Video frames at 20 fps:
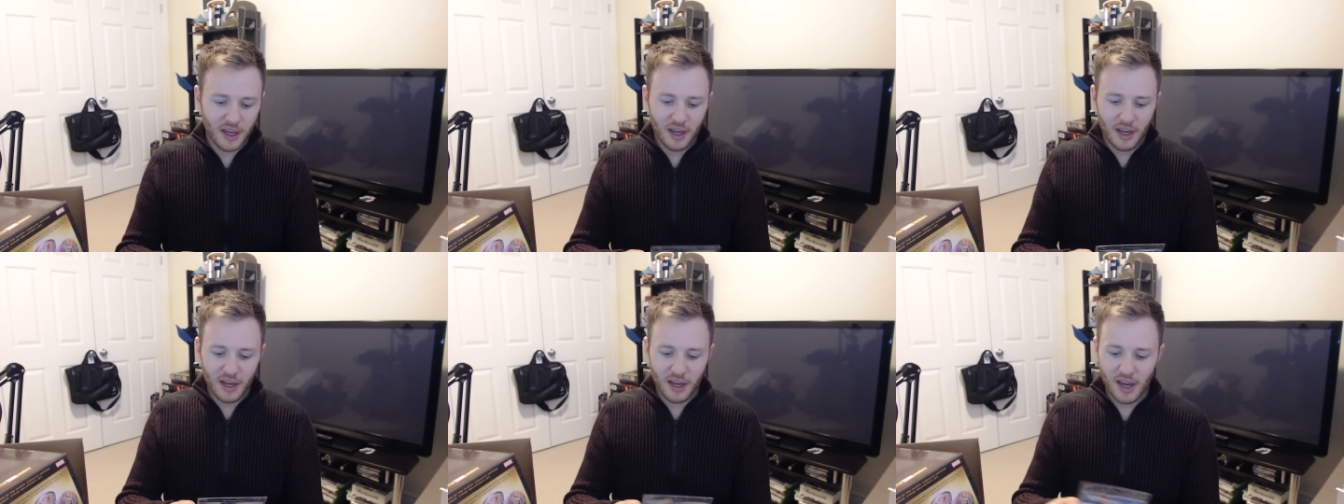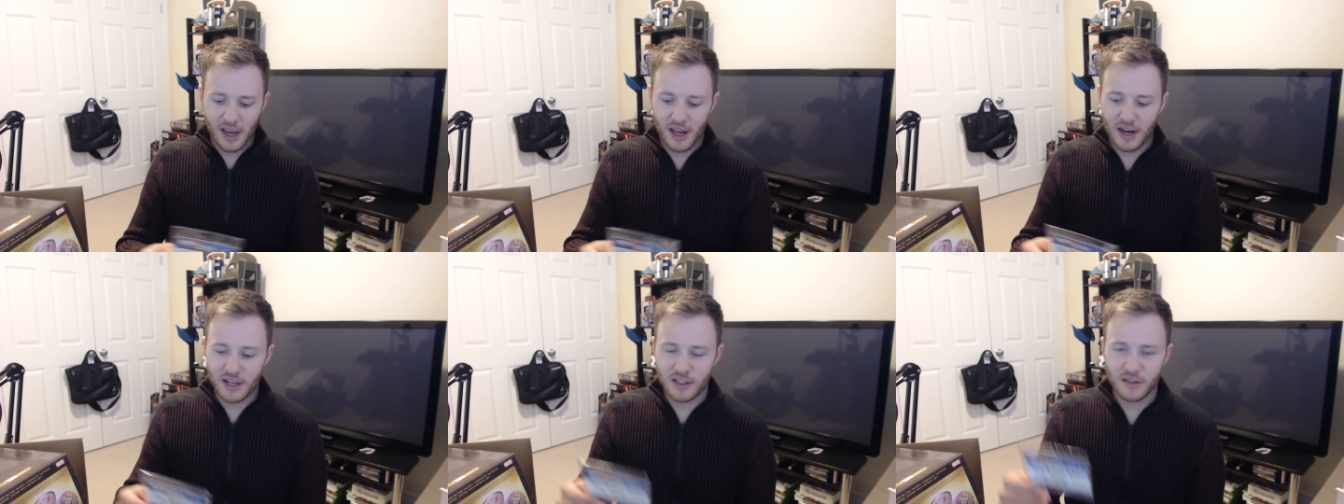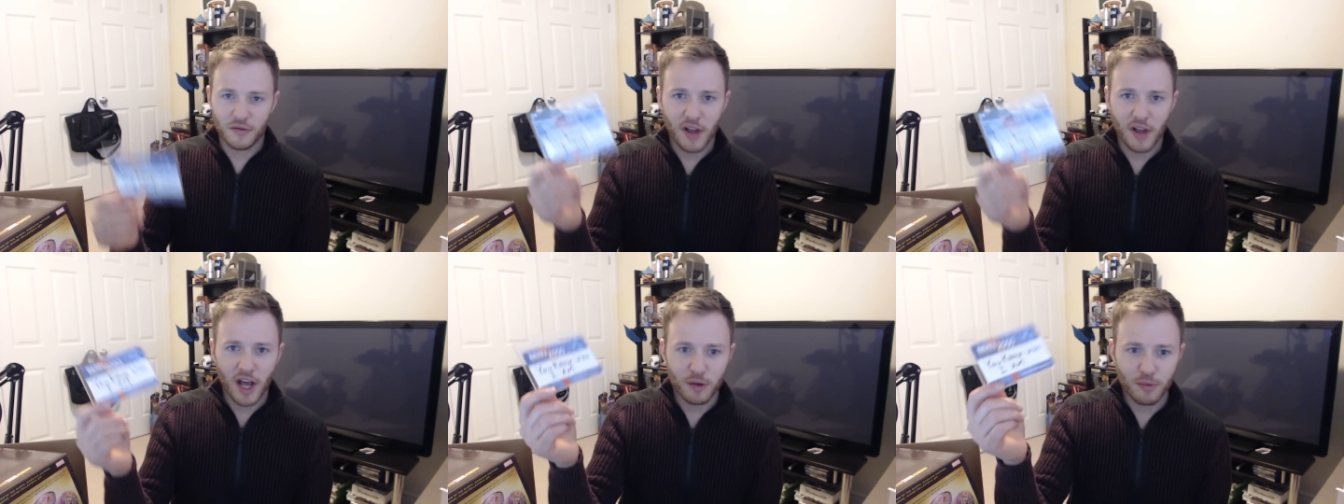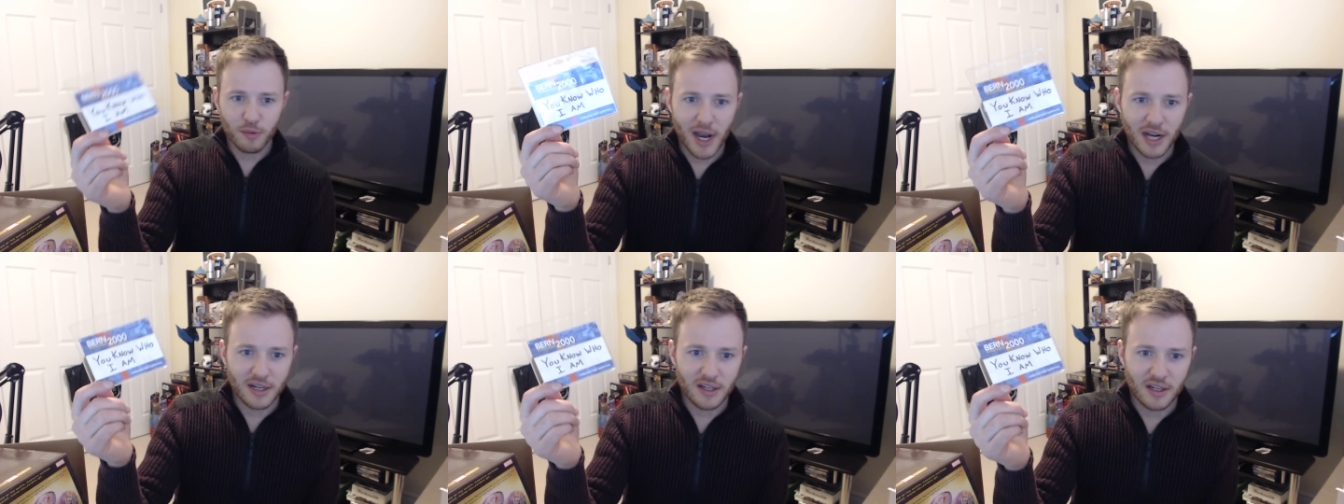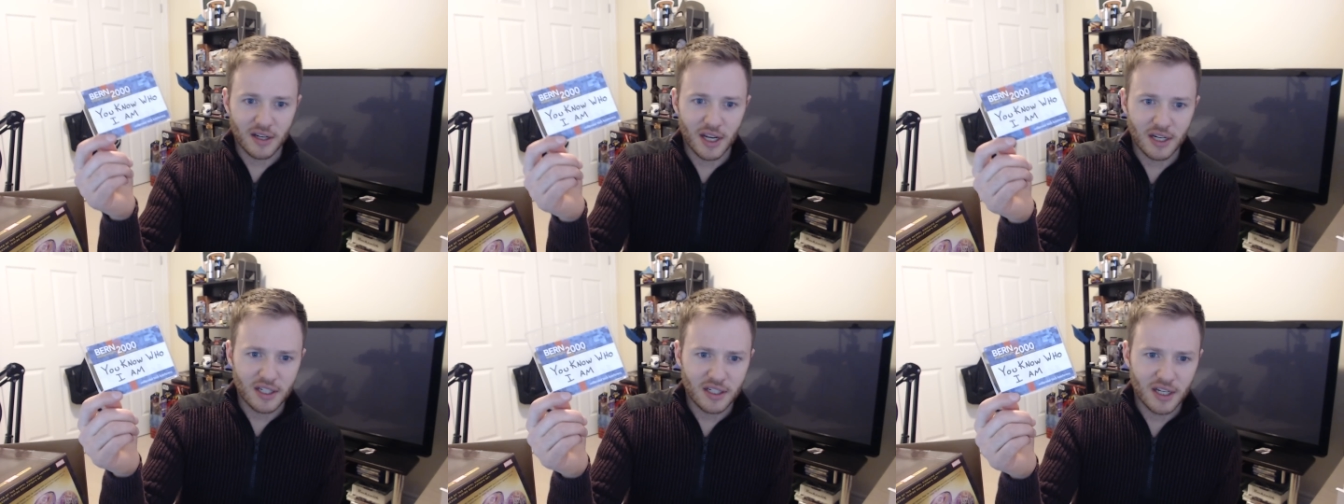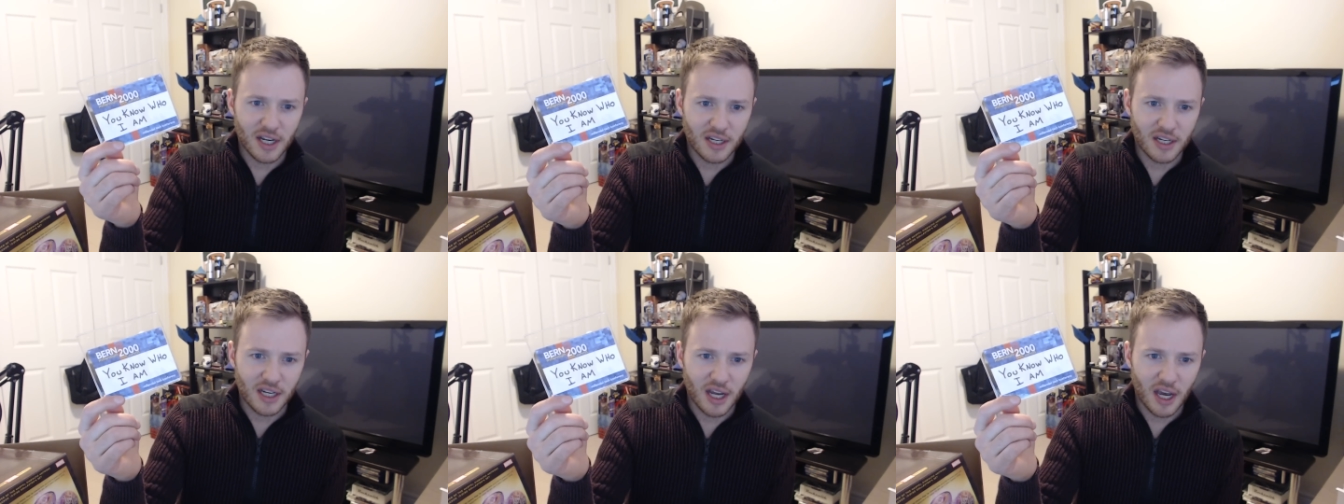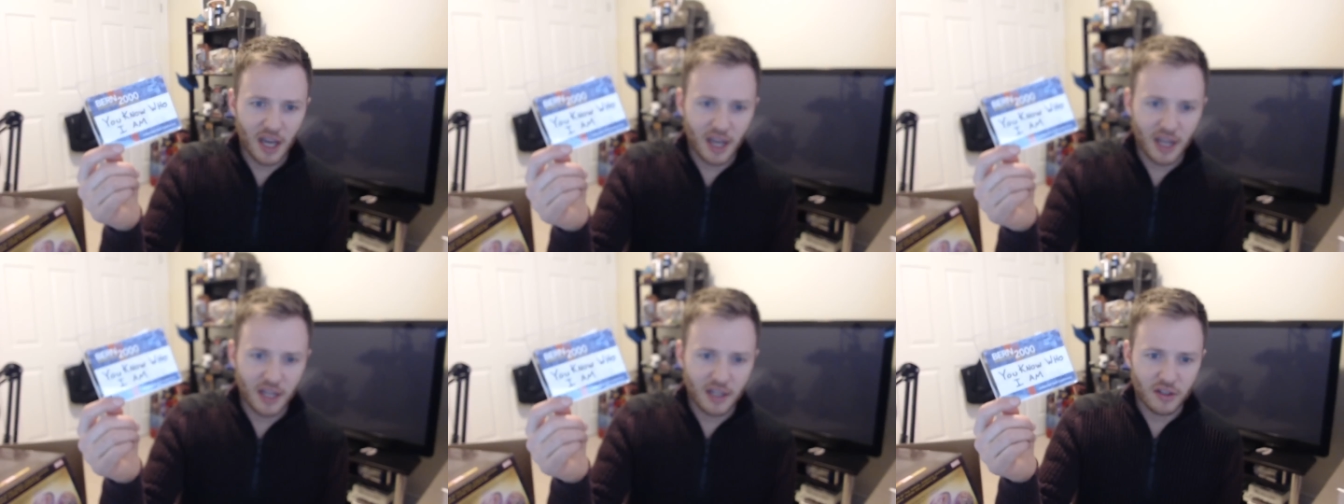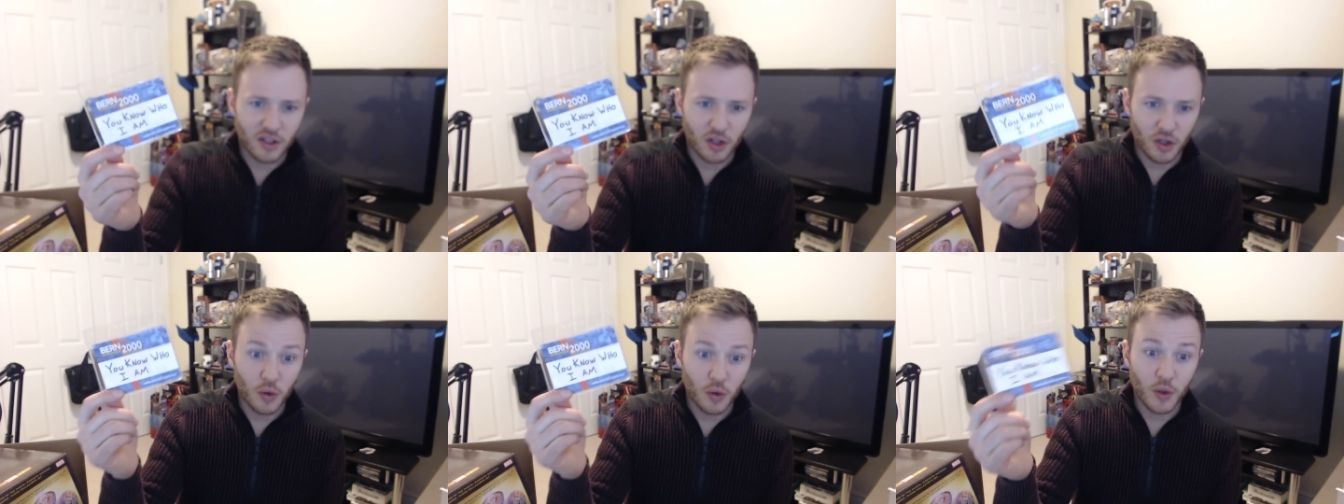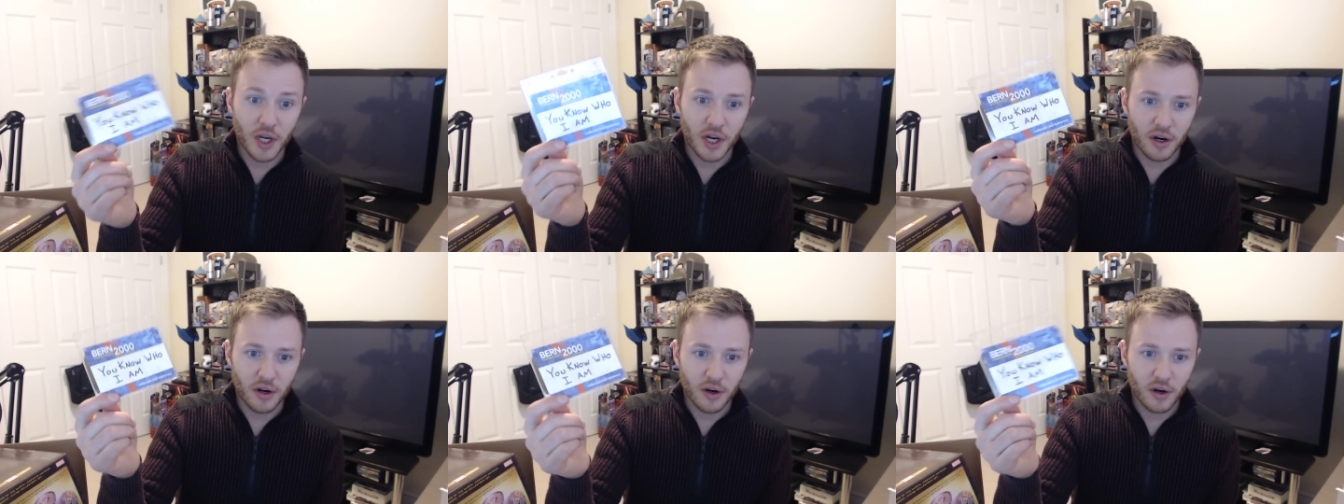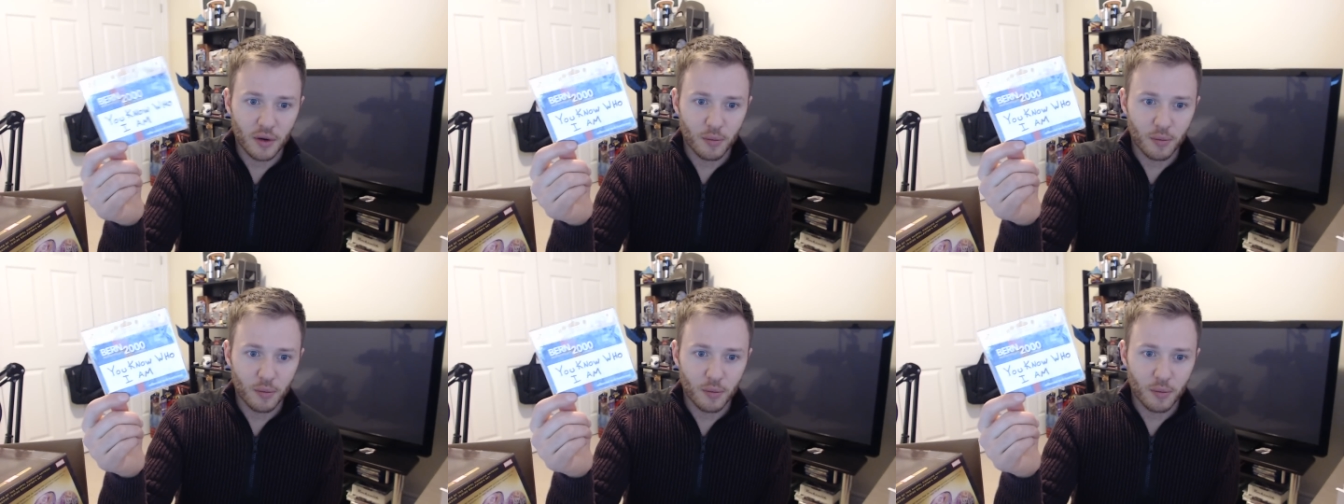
And it's a flashback to 1999, the new year,